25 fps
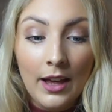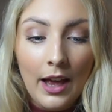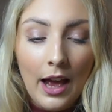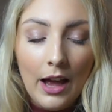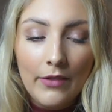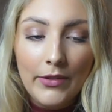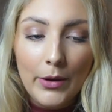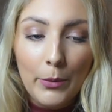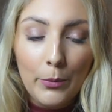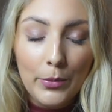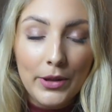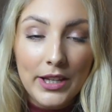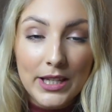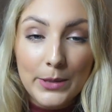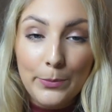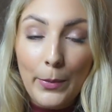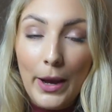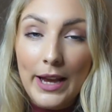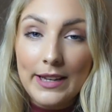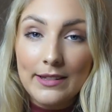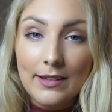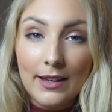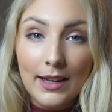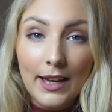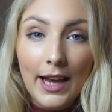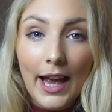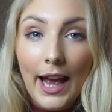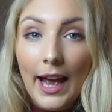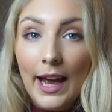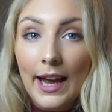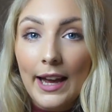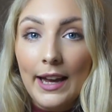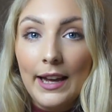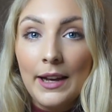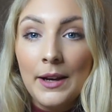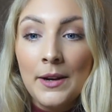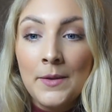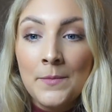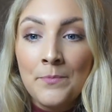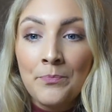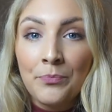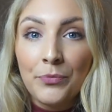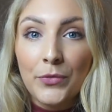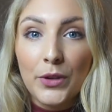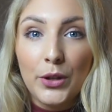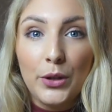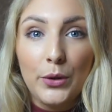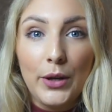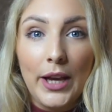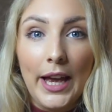And then with the Space NK,
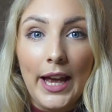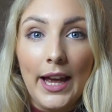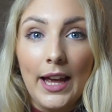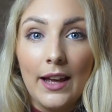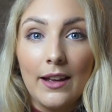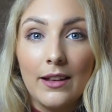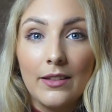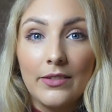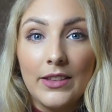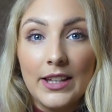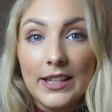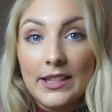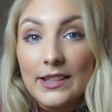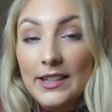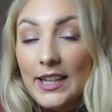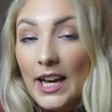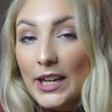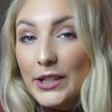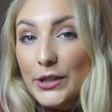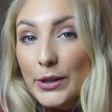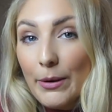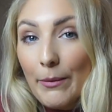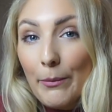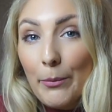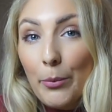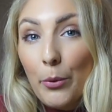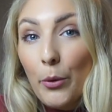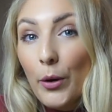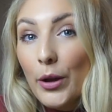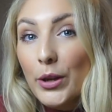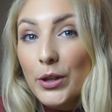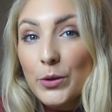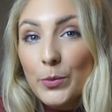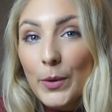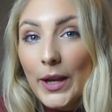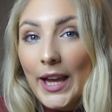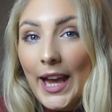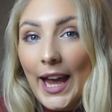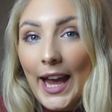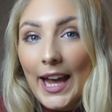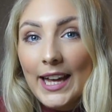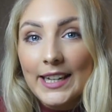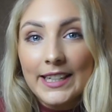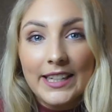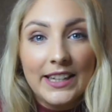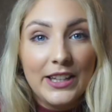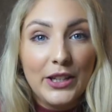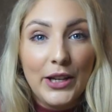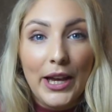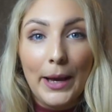you get that double points weekend,
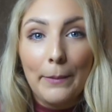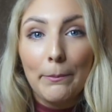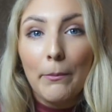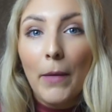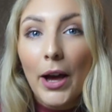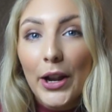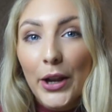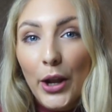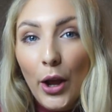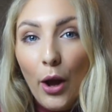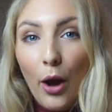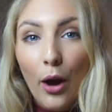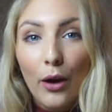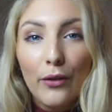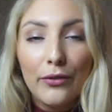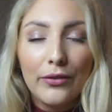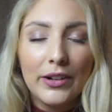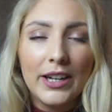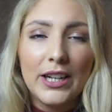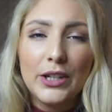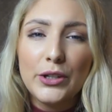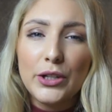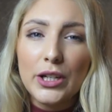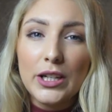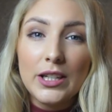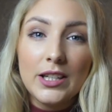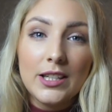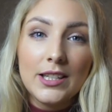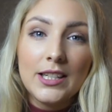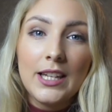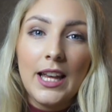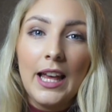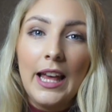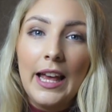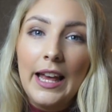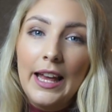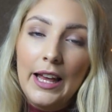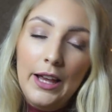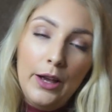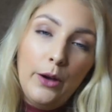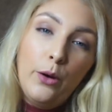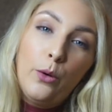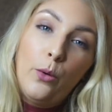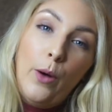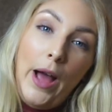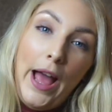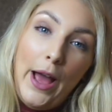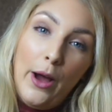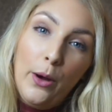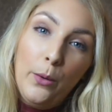and then you get money off, and it
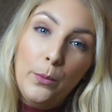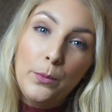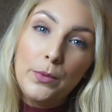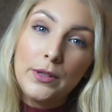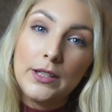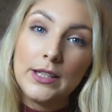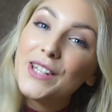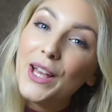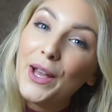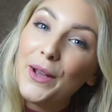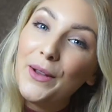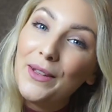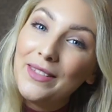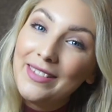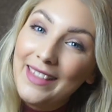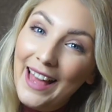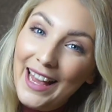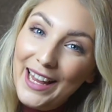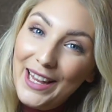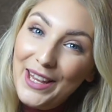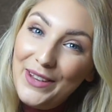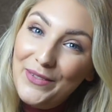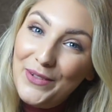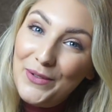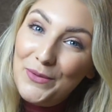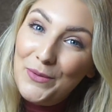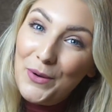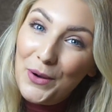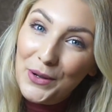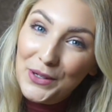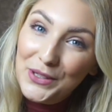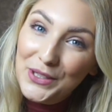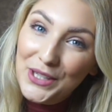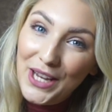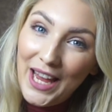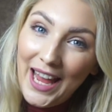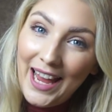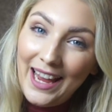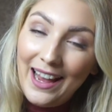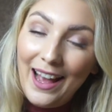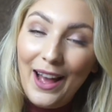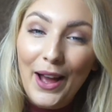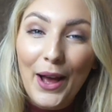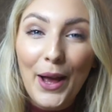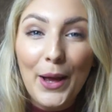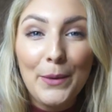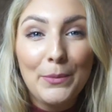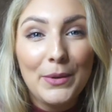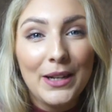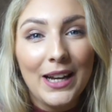all helps. So thank you for watching. I
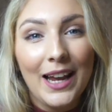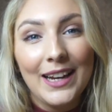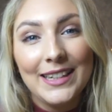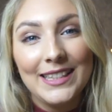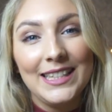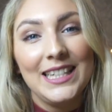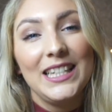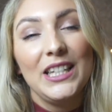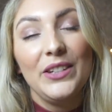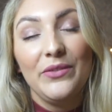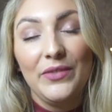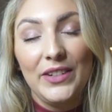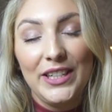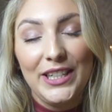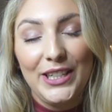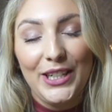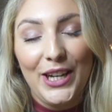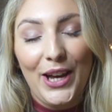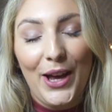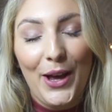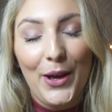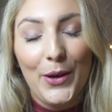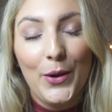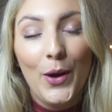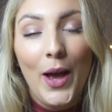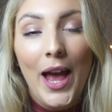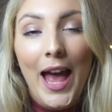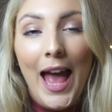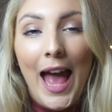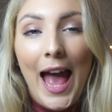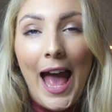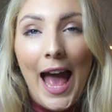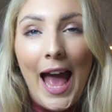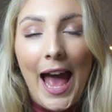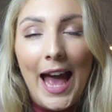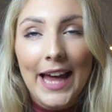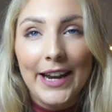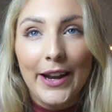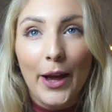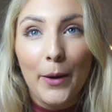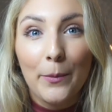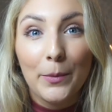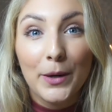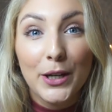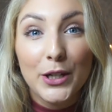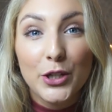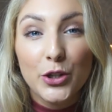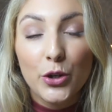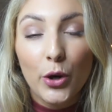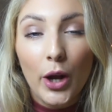hope you liked this video, and I'm
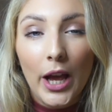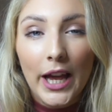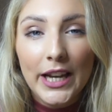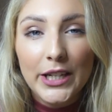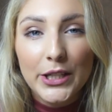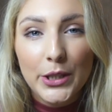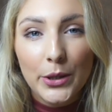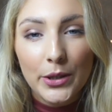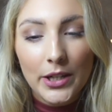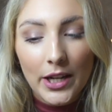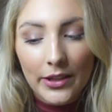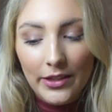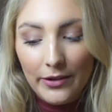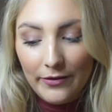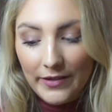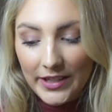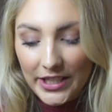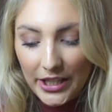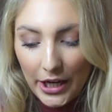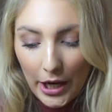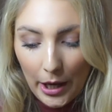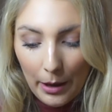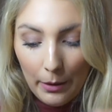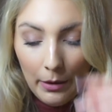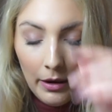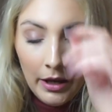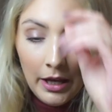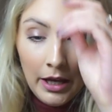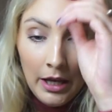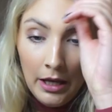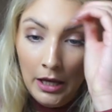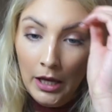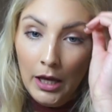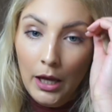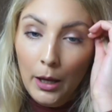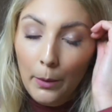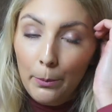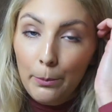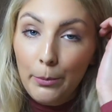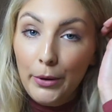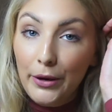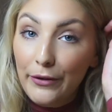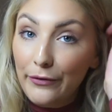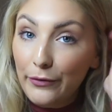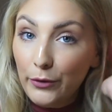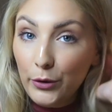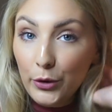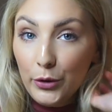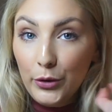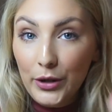going to try and do another video
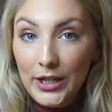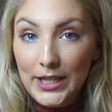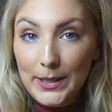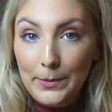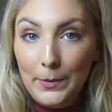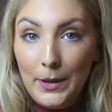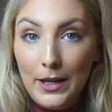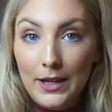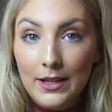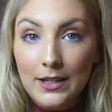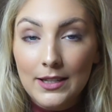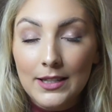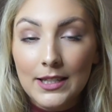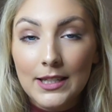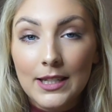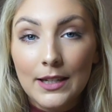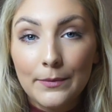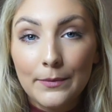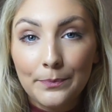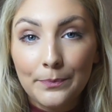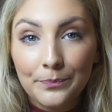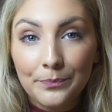before Christmas.